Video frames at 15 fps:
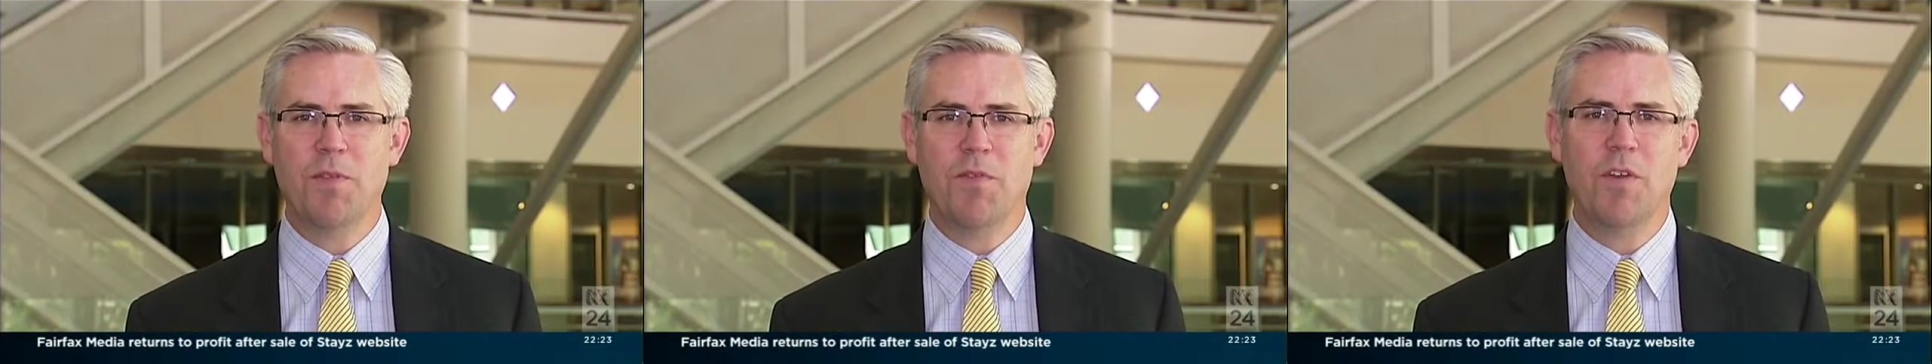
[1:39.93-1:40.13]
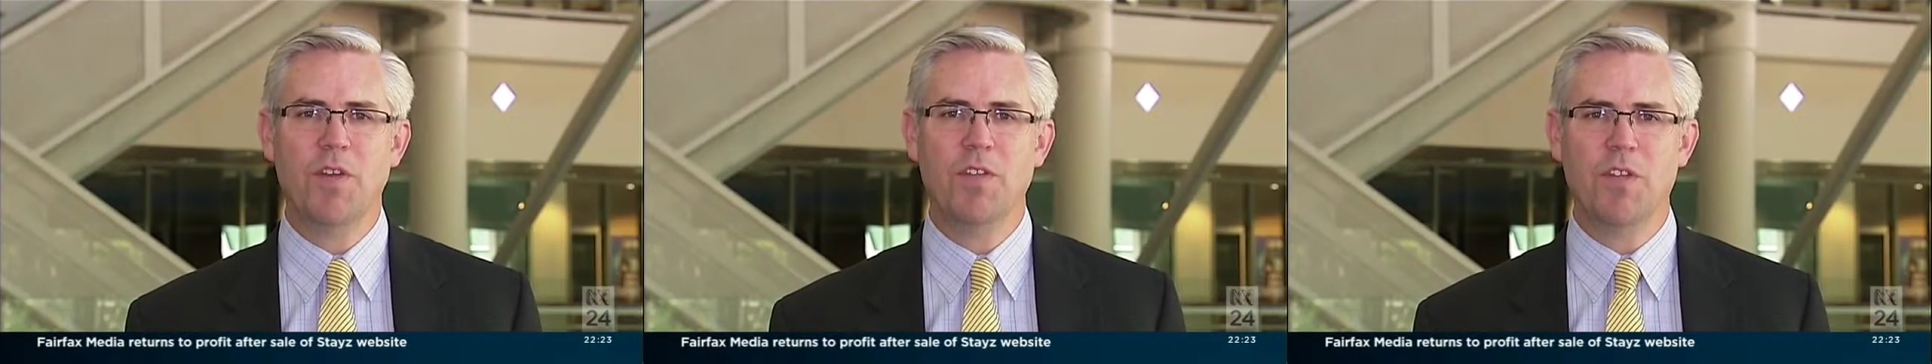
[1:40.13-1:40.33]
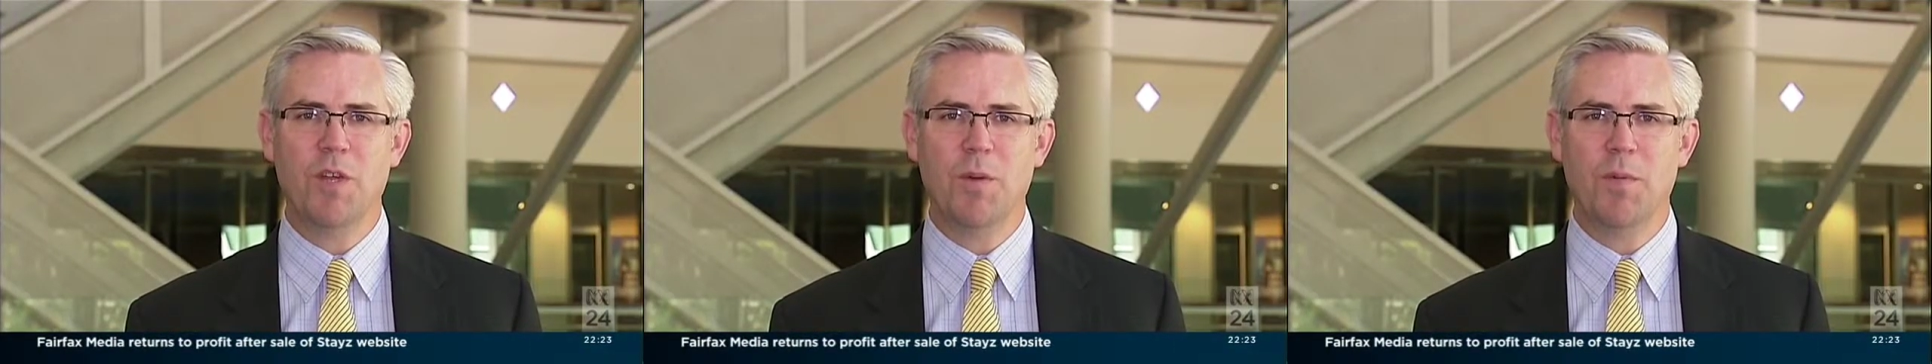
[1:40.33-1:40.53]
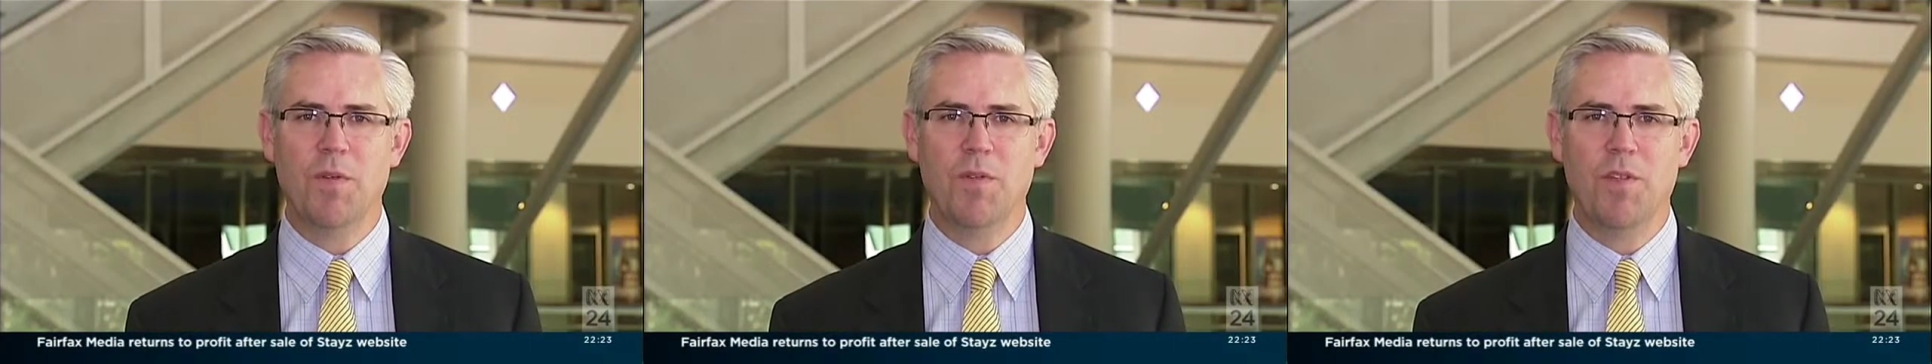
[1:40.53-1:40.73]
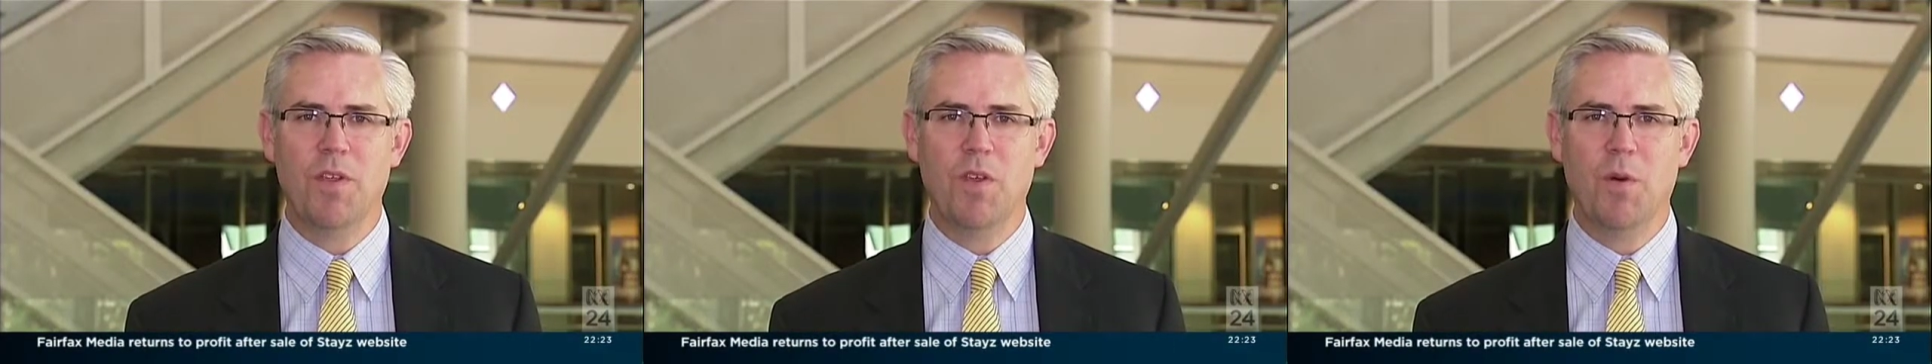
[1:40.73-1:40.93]
the first term
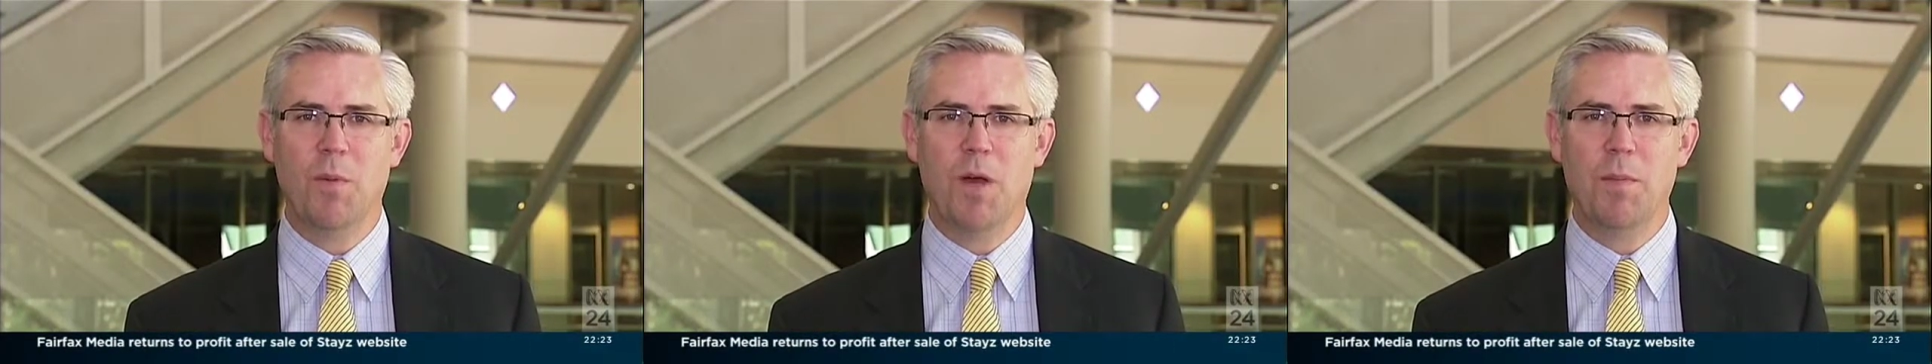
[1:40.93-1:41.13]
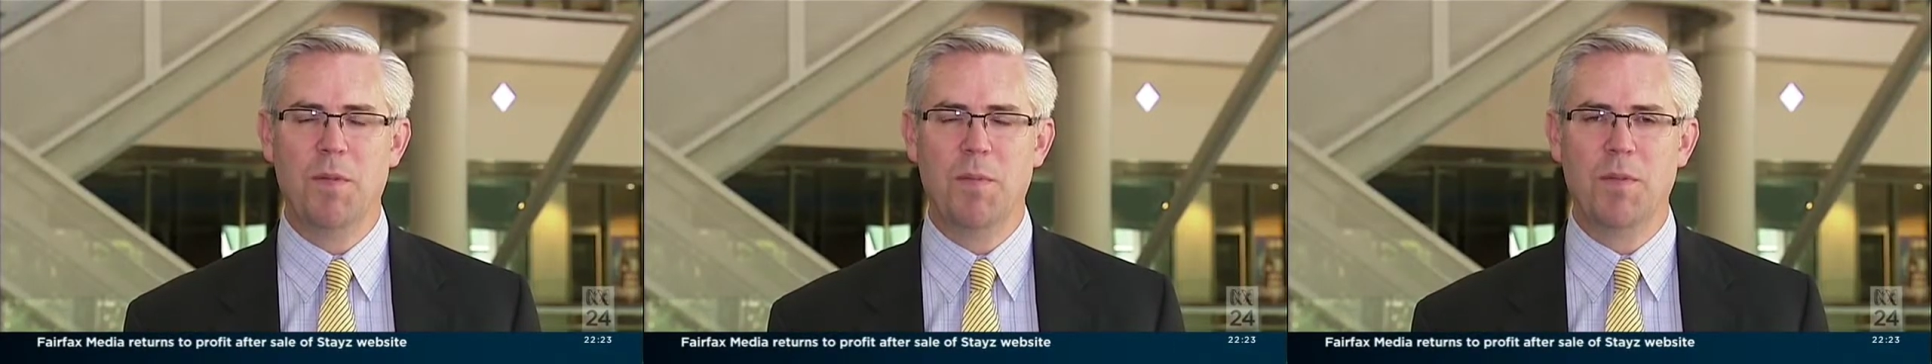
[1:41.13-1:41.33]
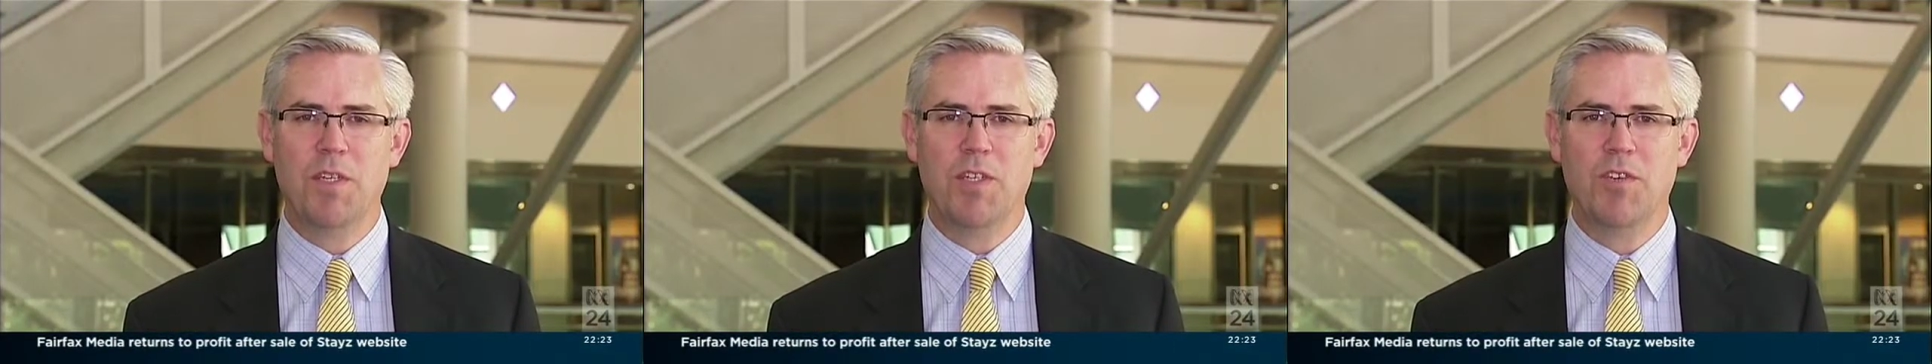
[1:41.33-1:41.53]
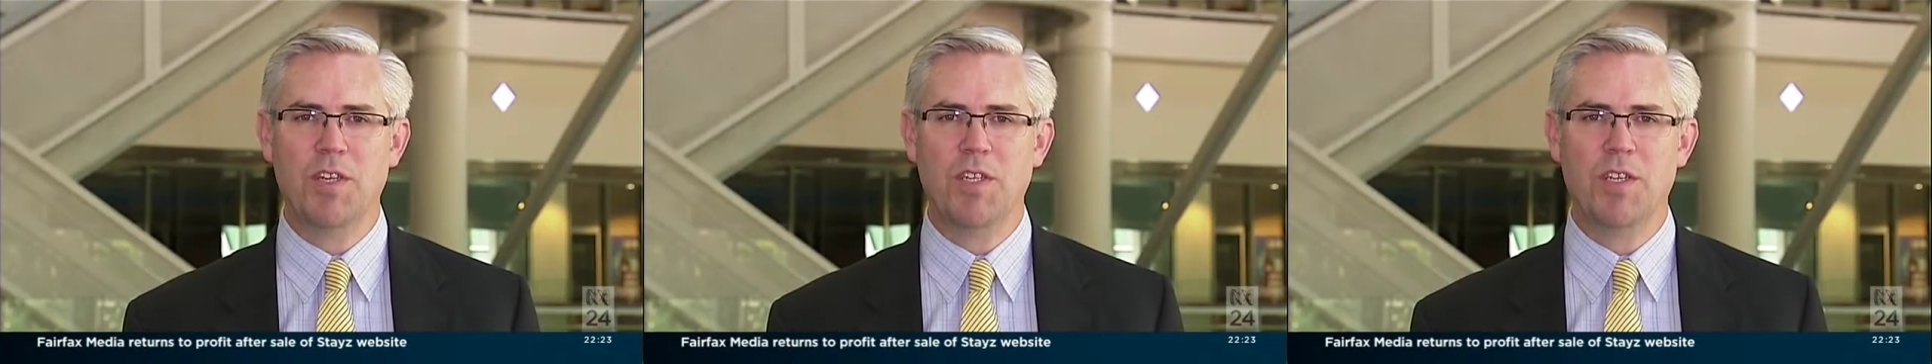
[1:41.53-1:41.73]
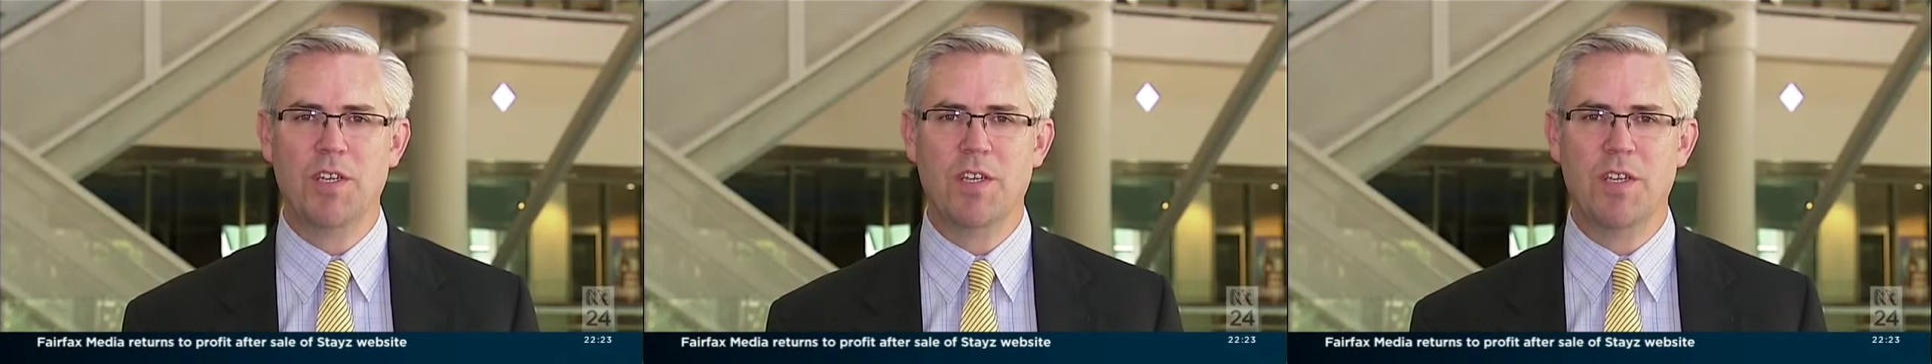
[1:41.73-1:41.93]
of the Obama
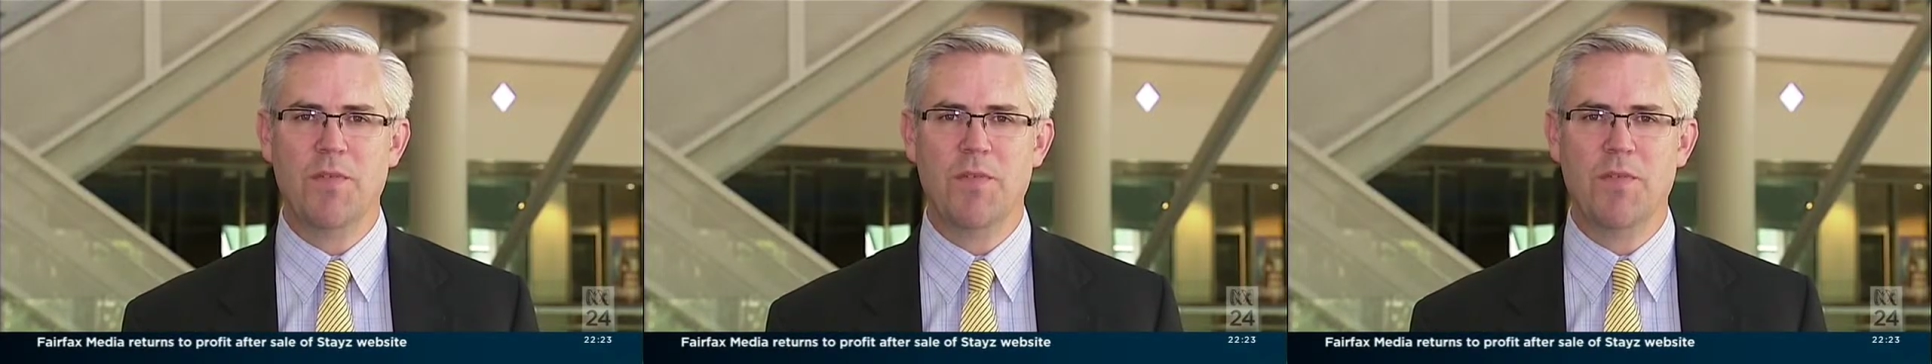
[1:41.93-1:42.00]
administration.